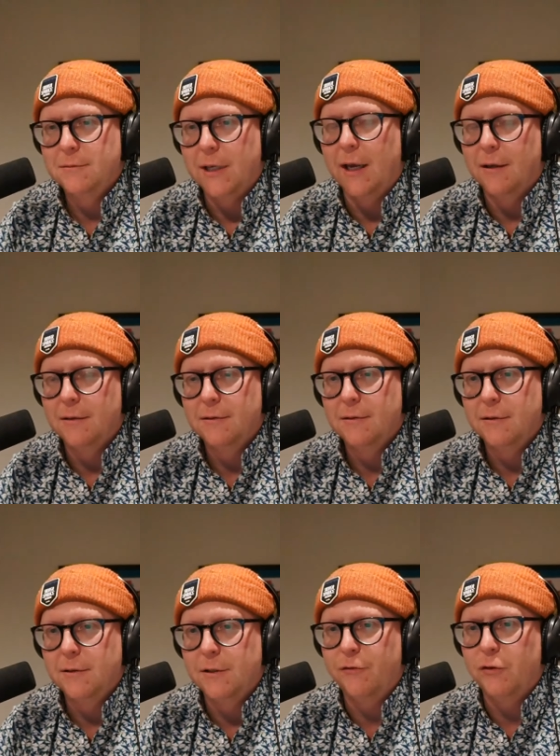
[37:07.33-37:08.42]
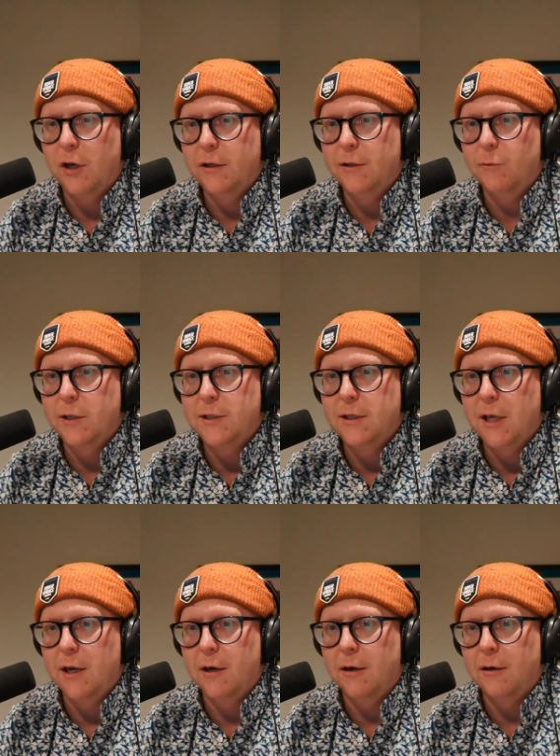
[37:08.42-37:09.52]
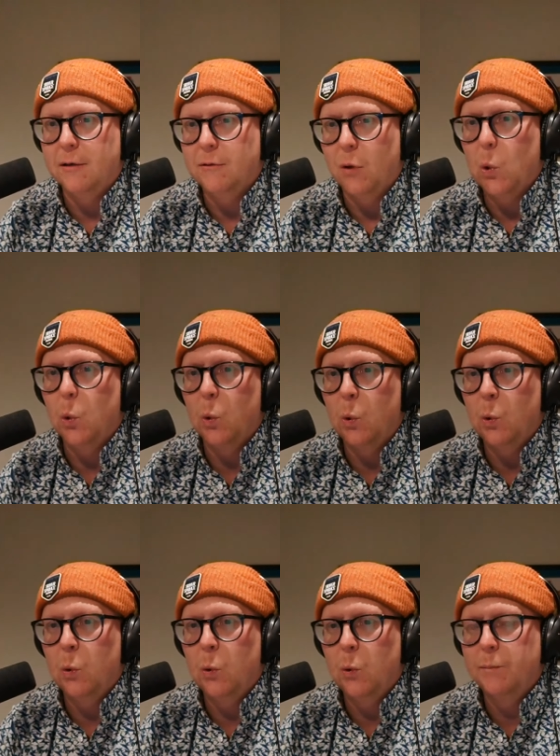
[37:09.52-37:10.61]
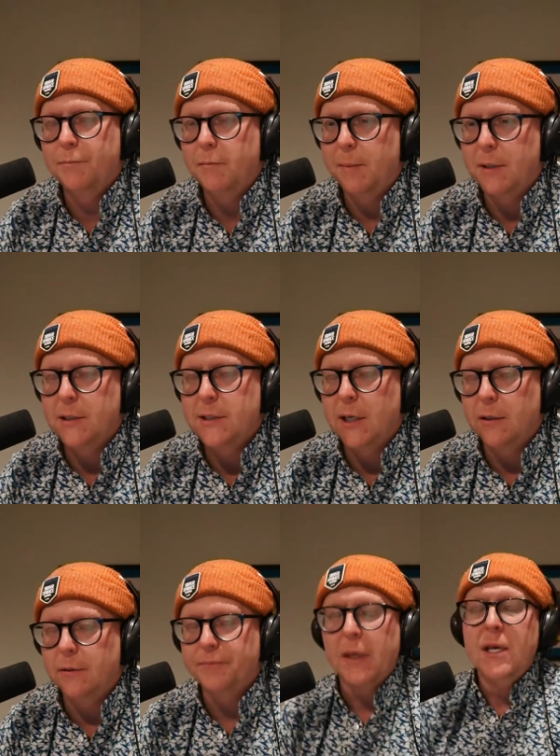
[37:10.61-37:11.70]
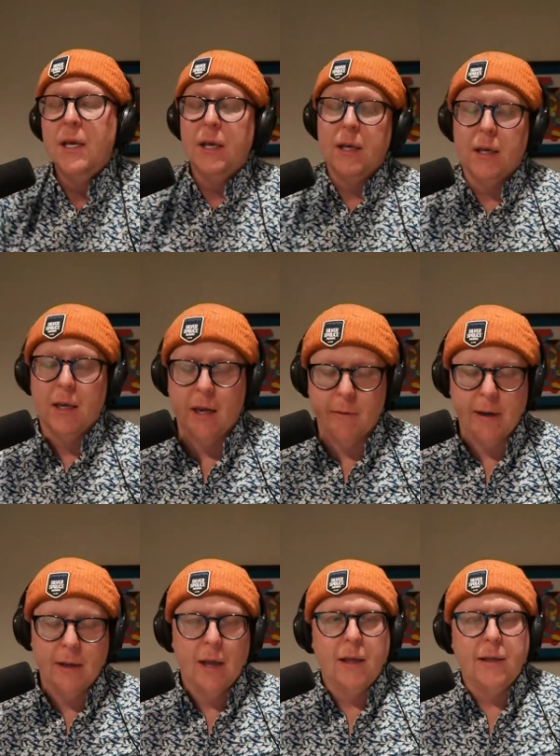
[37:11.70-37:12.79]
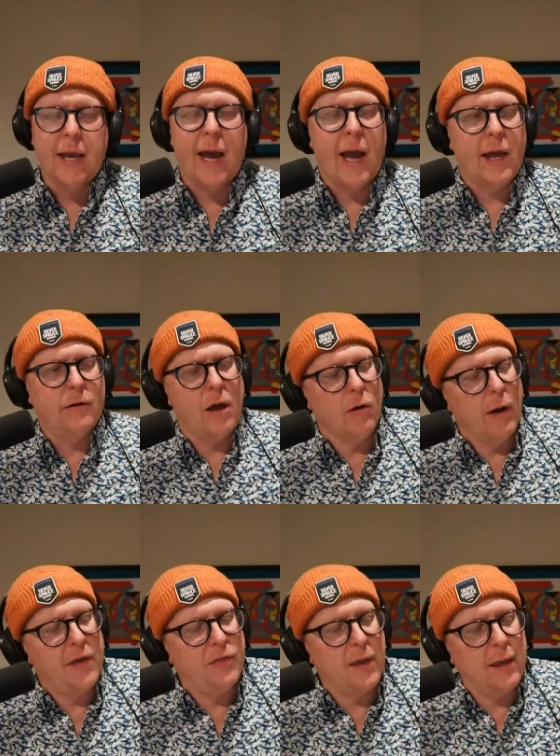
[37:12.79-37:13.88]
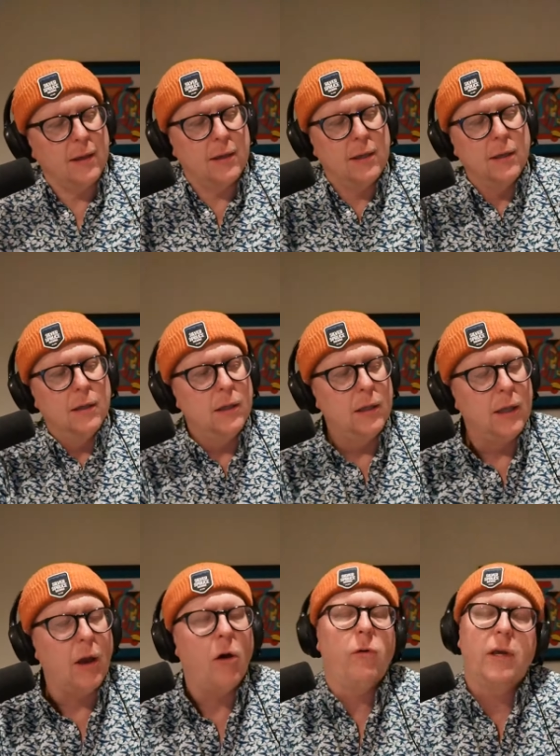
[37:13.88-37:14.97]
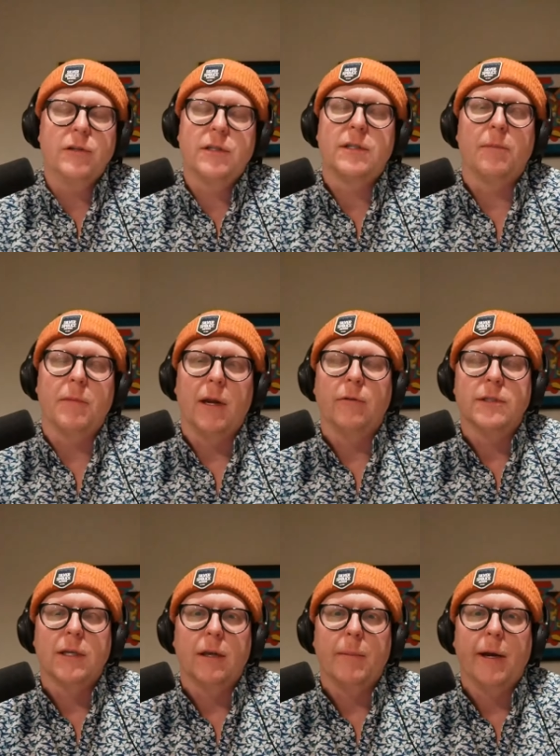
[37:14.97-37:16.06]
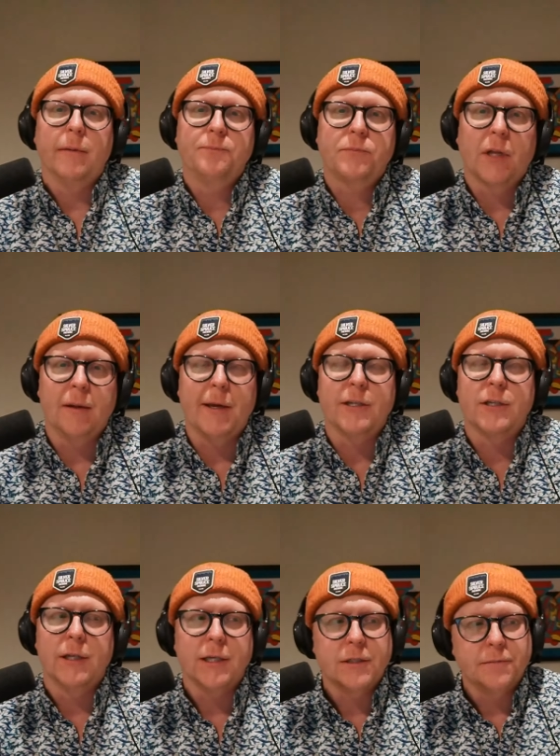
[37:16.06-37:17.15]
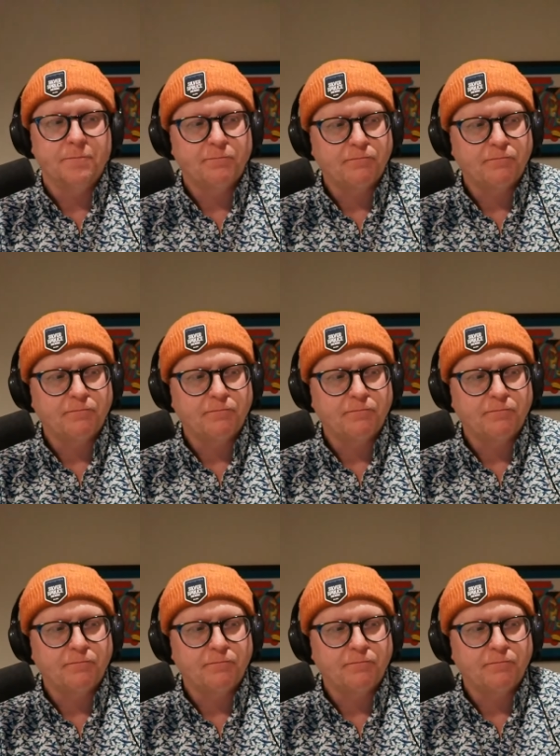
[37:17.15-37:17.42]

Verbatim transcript: Yeah. The fraud that wasn't there. Mm-hmm. Might be a title. Anyway, yeah, I don't know. I think. Oh, here's something I was thinking about. Let me ask you this.